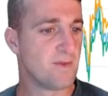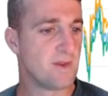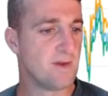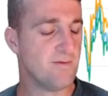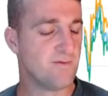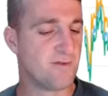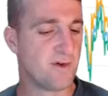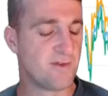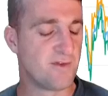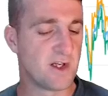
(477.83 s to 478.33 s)

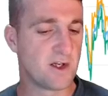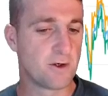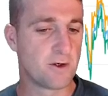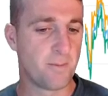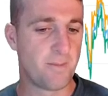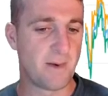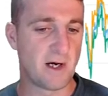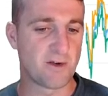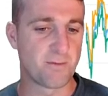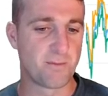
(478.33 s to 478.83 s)
the
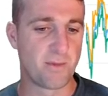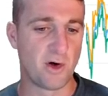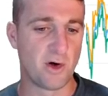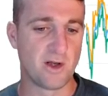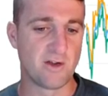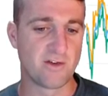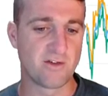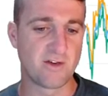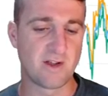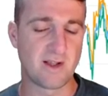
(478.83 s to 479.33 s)
vehicle
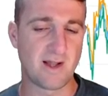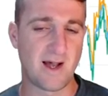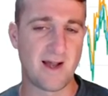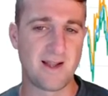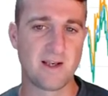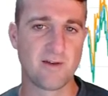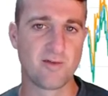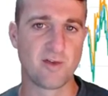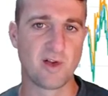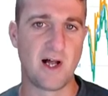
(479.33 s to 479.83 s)
passport is
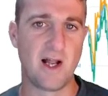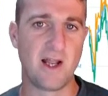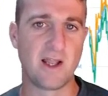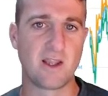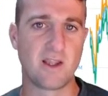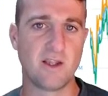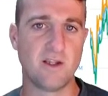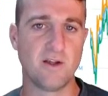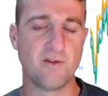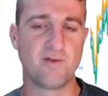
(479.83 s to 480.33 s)
kind of
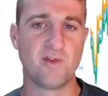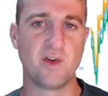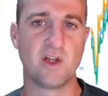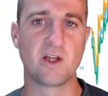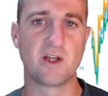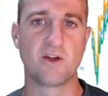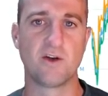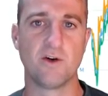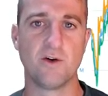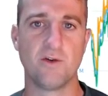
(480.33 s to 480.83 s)
like your
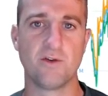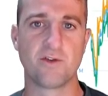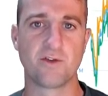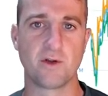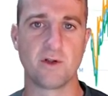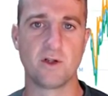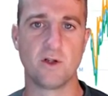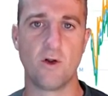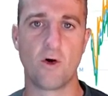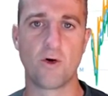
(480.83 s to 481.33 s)

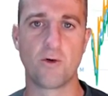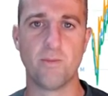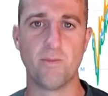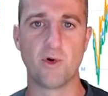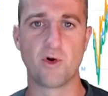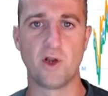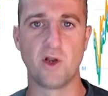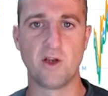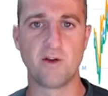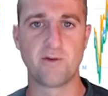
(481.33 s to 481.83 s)
vehicle's
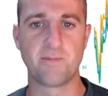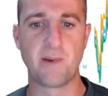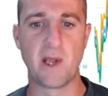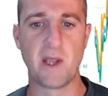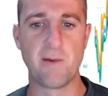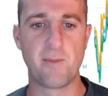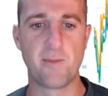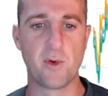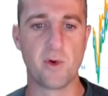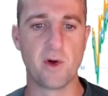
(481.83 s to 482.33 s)
logbook and its
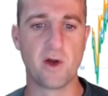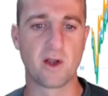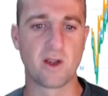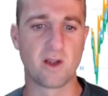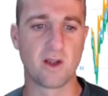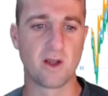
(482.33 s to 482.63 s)
paperwork.